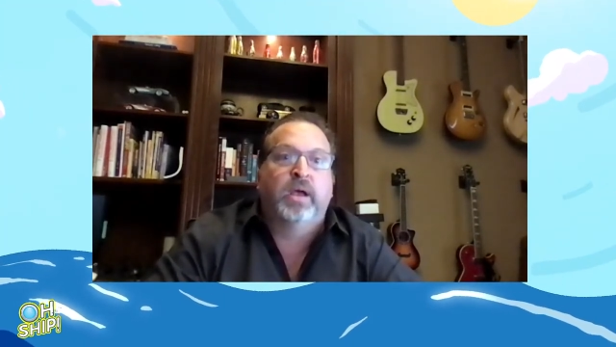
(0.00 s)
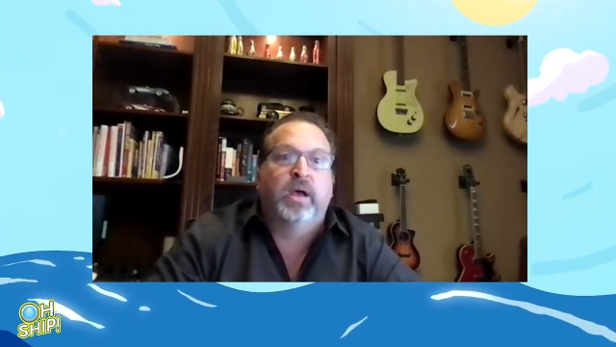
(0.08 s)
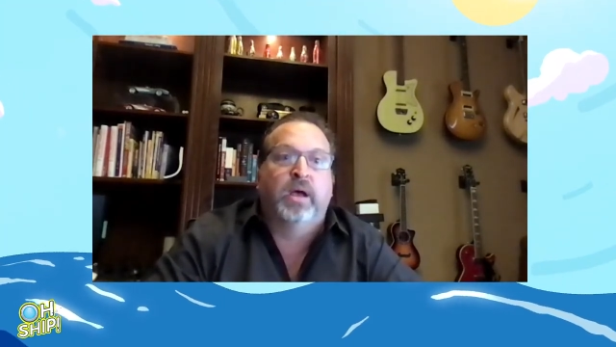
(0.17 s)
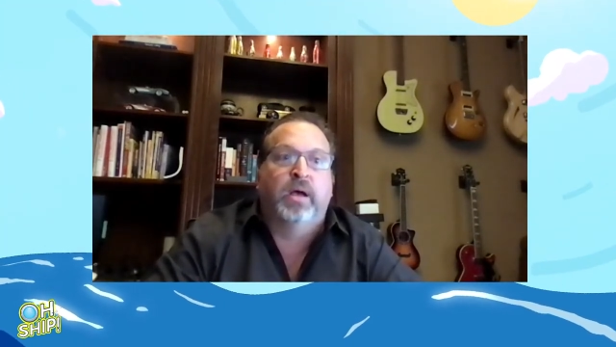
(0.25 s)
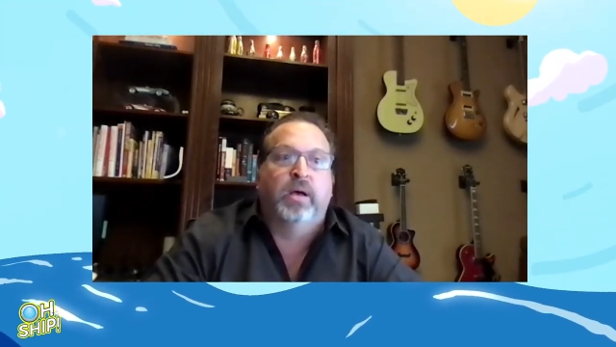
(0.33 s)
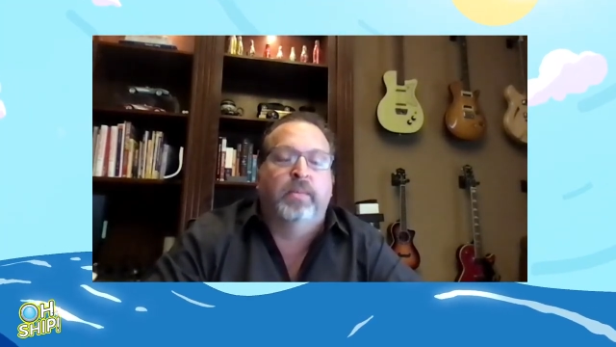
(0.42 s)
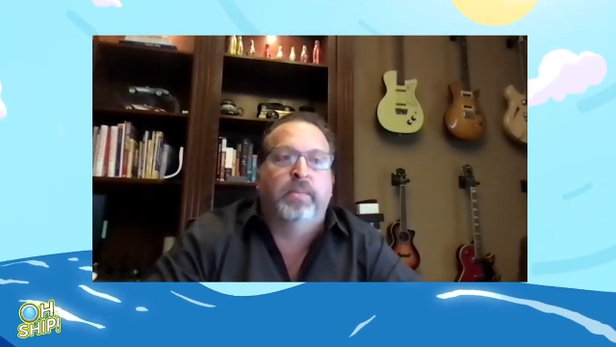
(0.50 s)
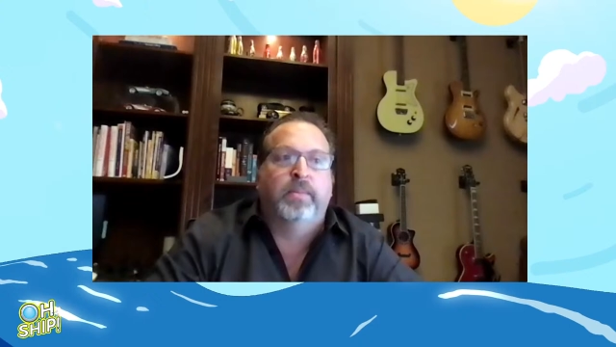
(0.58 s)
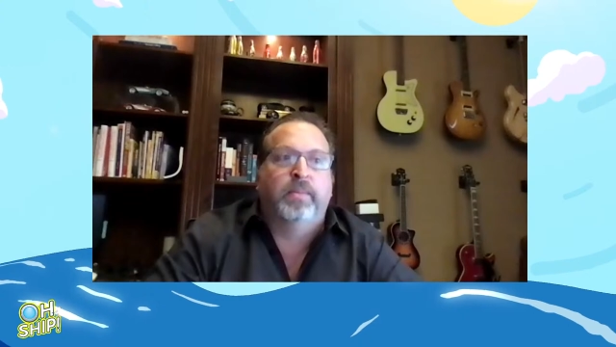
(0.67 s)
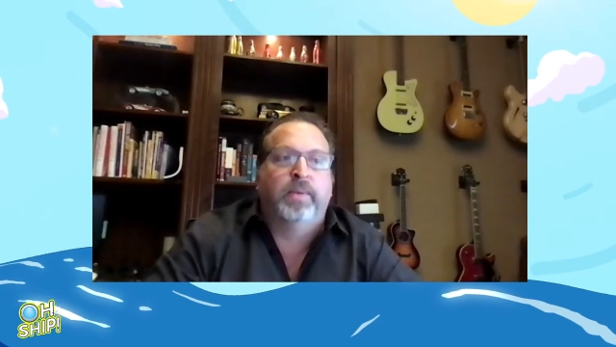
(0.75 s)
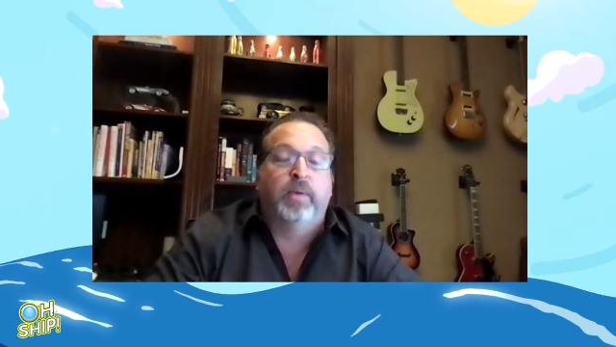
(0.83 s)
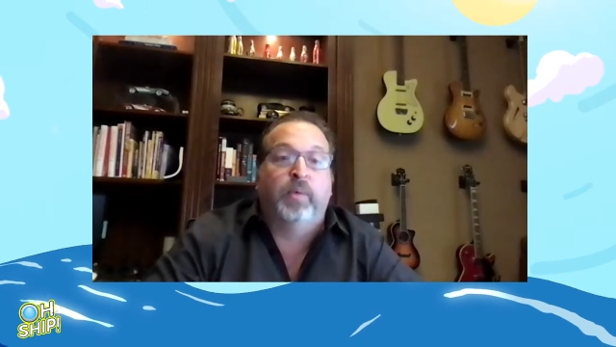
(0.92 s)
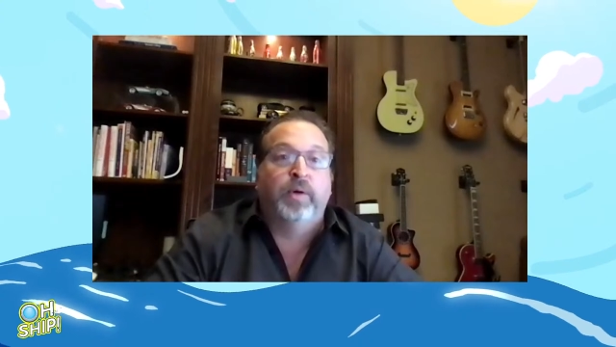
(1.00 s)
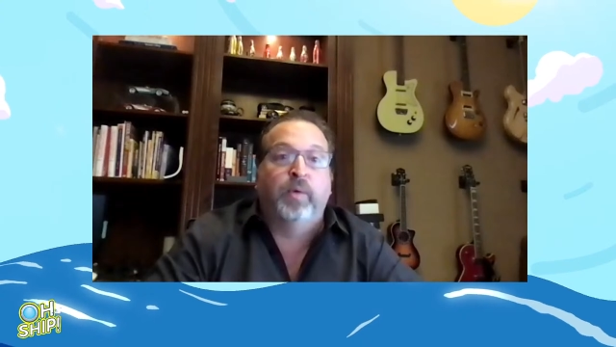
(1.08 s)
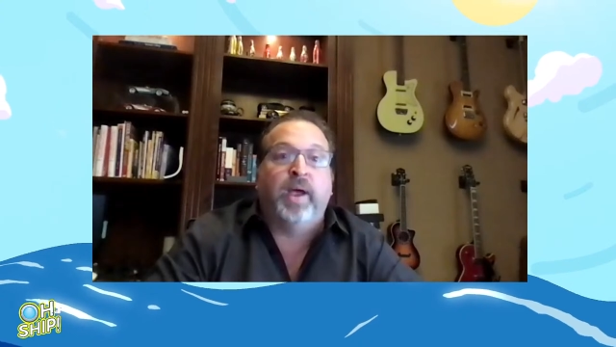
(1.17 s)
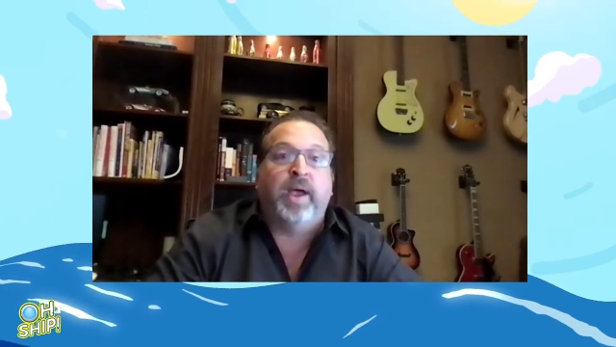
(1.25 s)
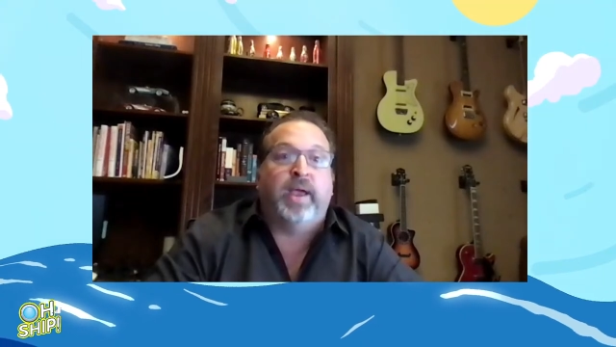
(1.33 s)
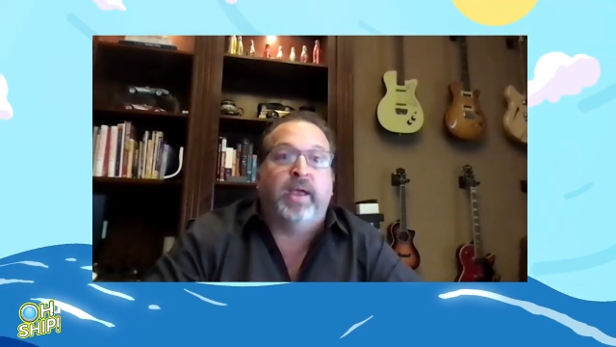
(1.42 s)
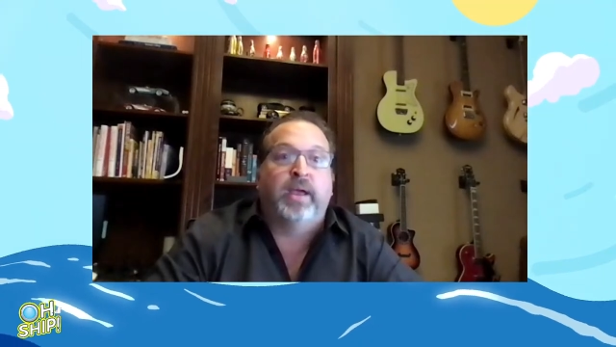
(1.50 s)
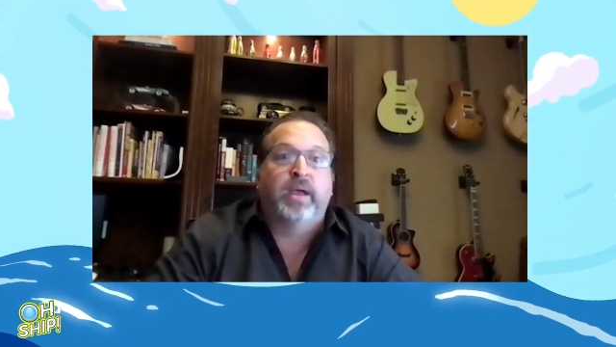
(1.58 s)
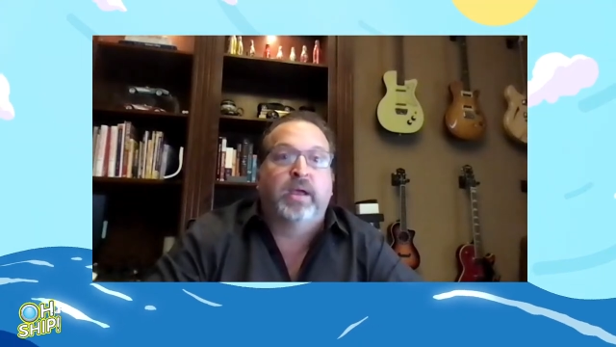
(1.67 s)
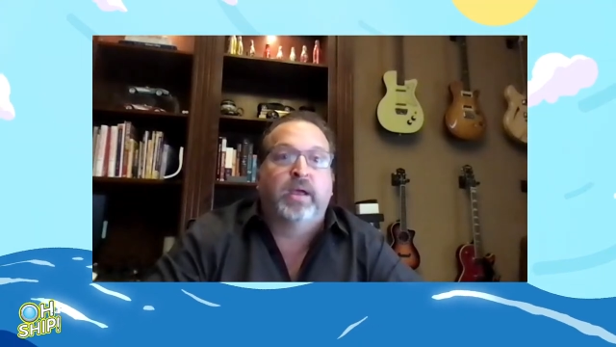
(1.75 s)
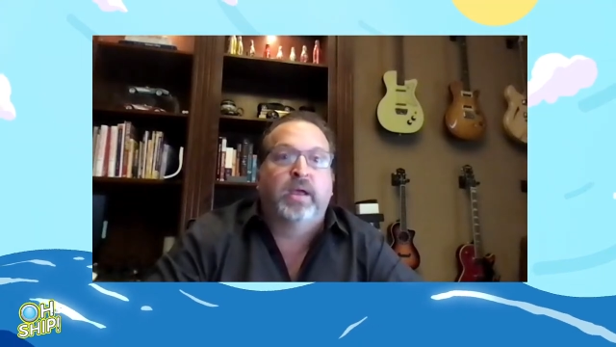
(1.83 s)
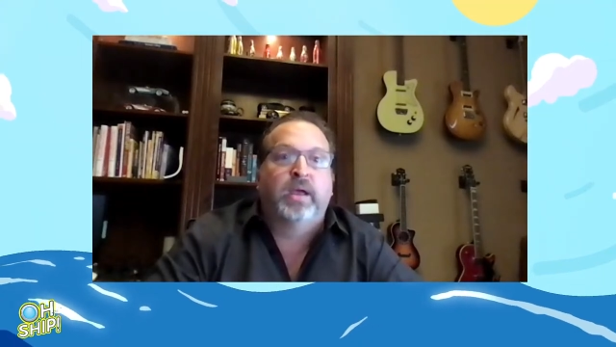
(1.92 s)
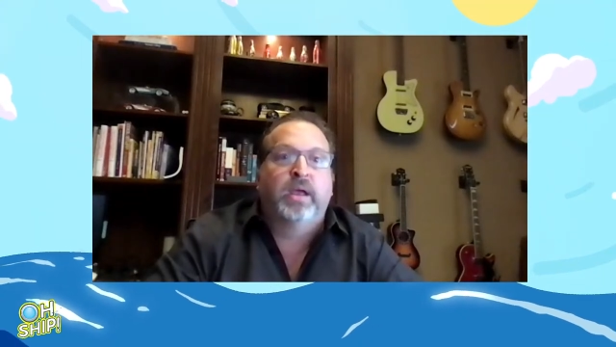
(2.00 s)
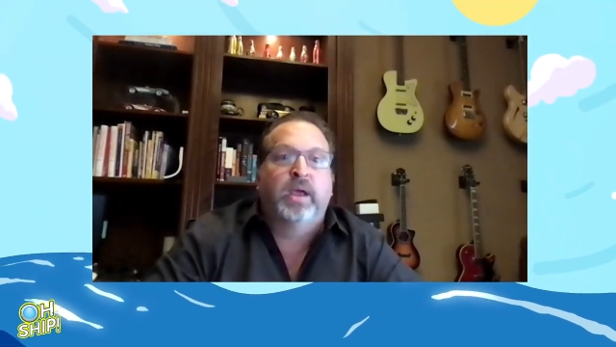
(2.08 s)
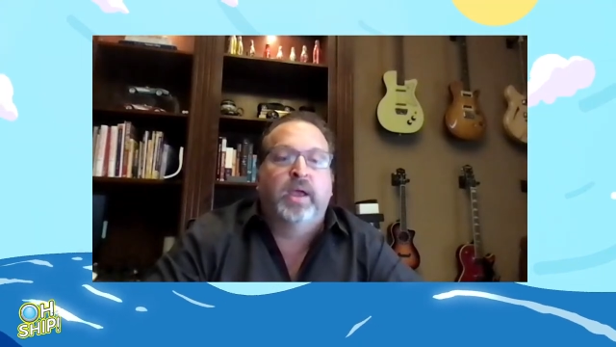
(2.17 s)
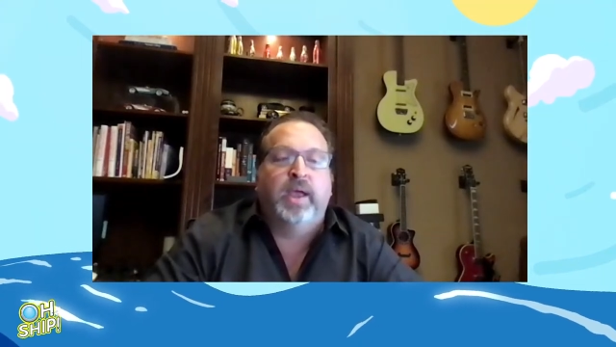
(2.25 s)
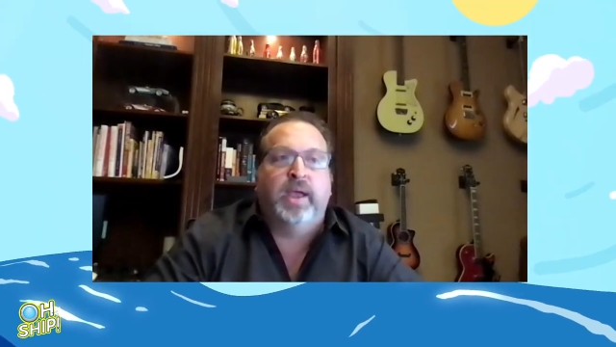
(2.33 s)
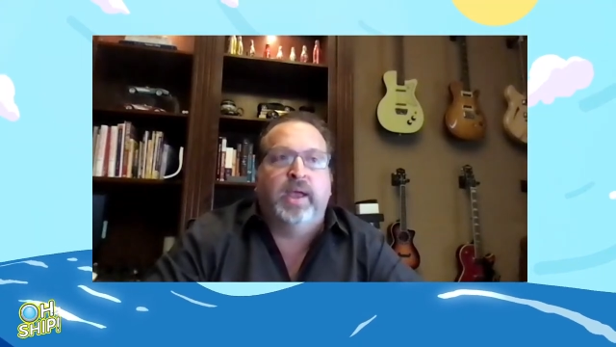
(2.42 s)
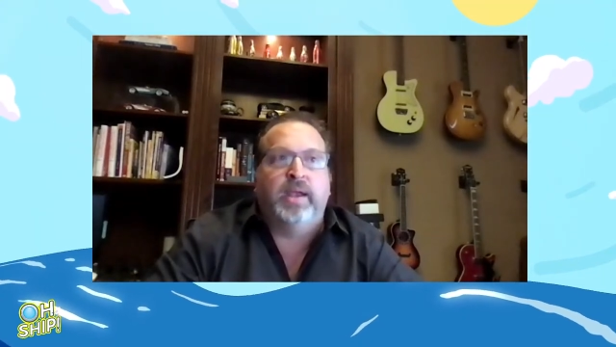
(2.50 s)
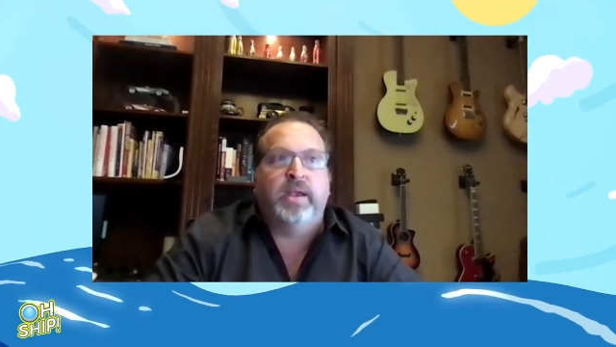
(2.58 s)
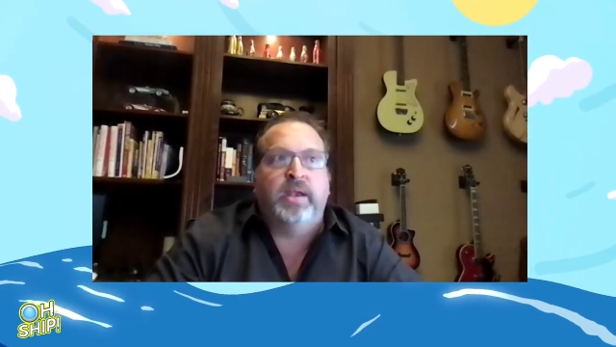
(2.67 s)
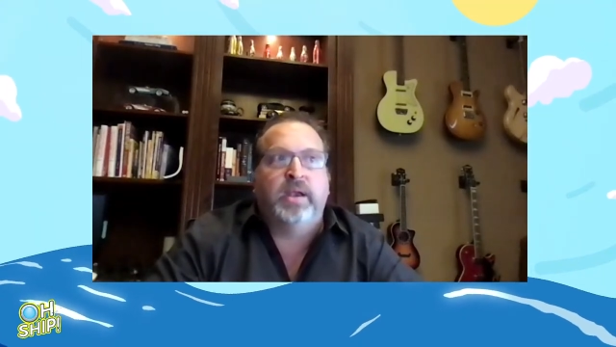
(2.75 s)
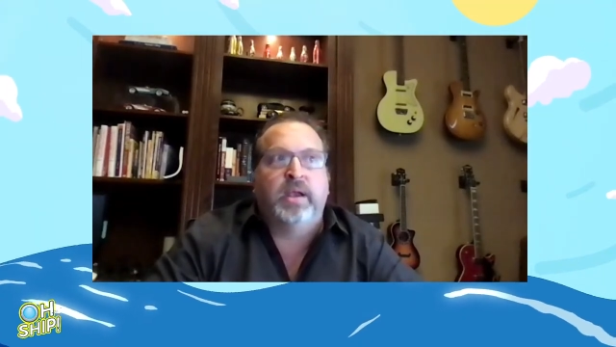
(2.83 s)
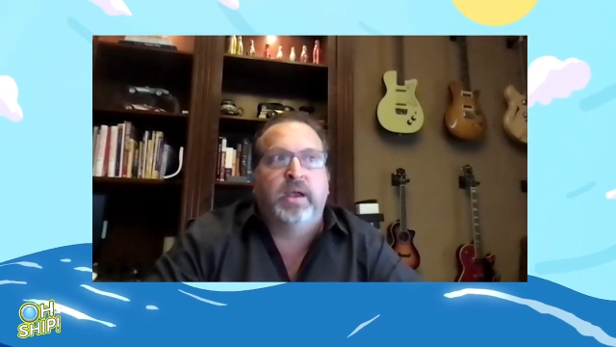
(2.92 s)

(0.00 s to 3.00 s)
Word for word: It went away, and